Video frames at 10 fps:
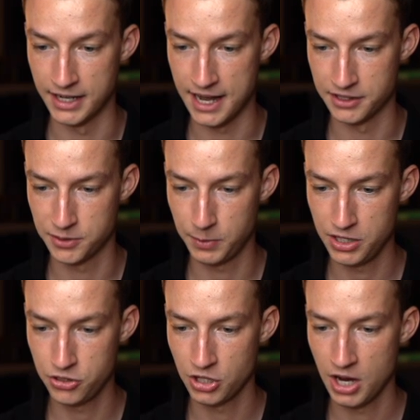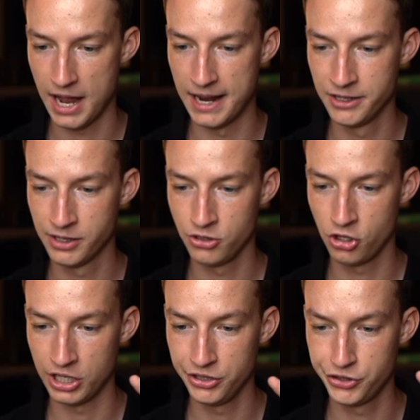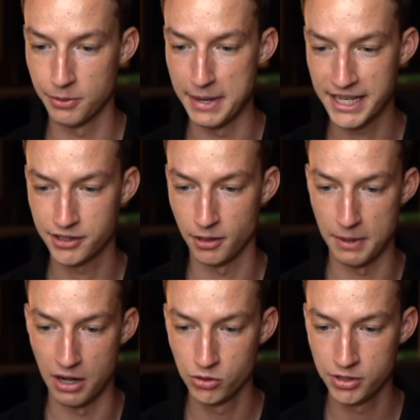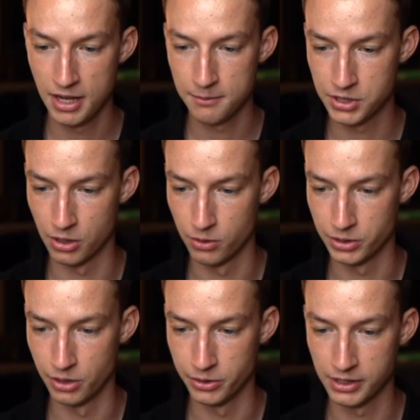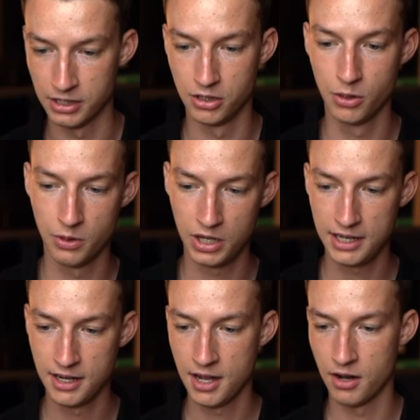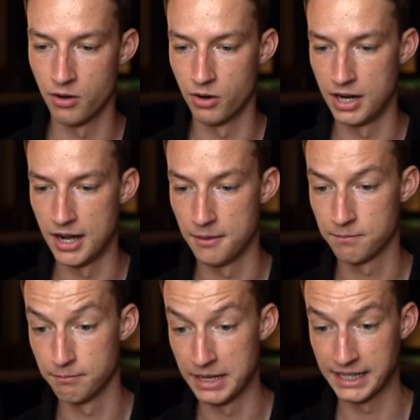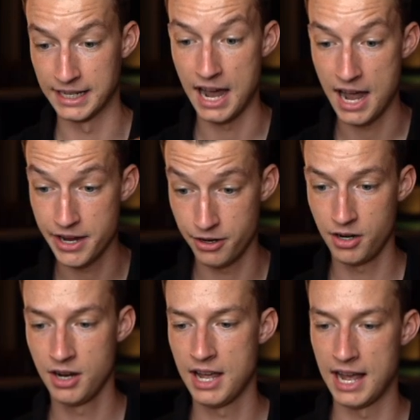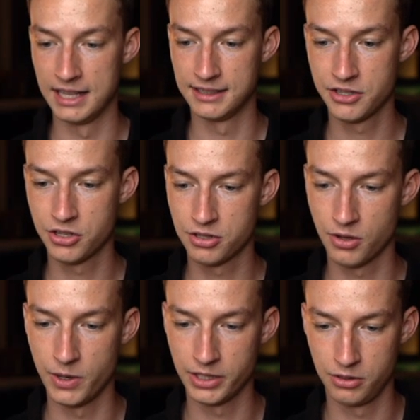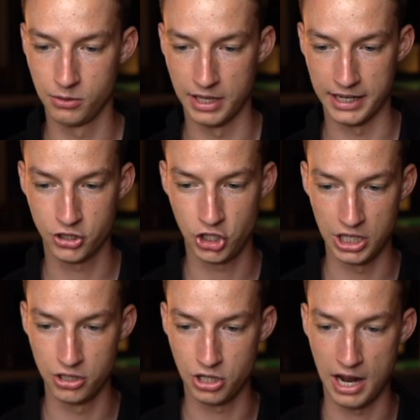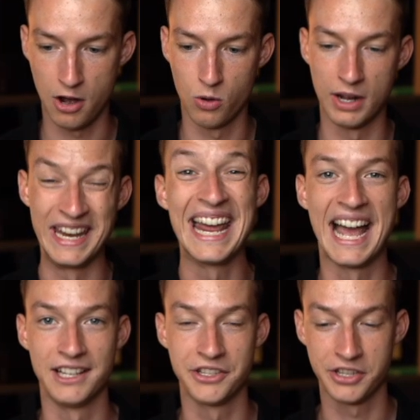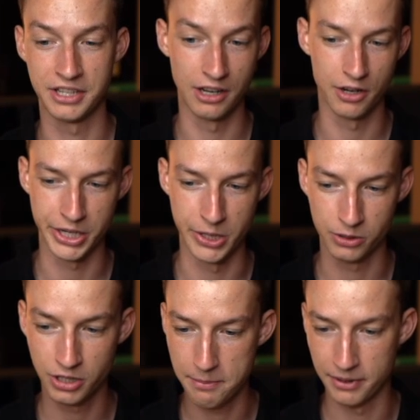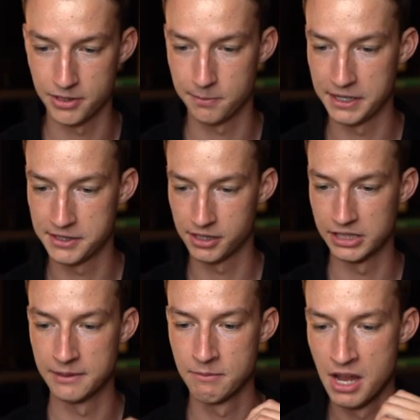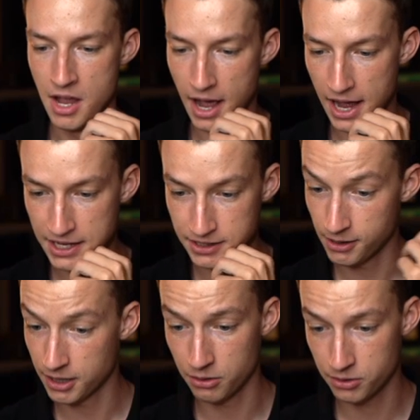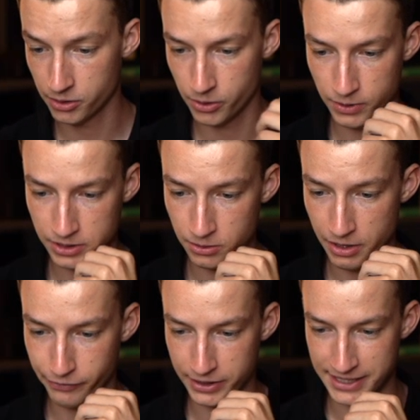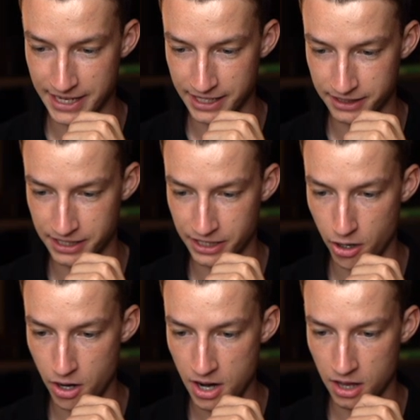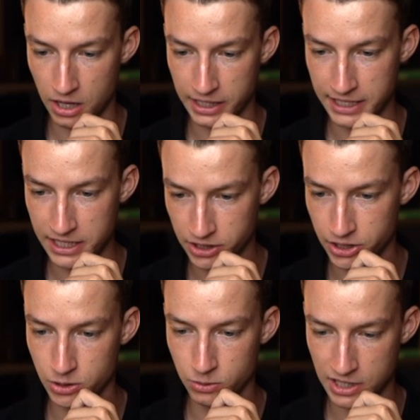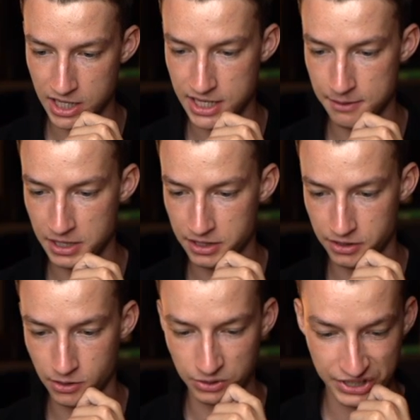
enhanced speech and you can change the mix amount. So, you know, you can lower it or uh, make it higher. And that's just going to like change how enhanced the audio clip is basically. And you can also go into different settings here, like E Q, dynamics and all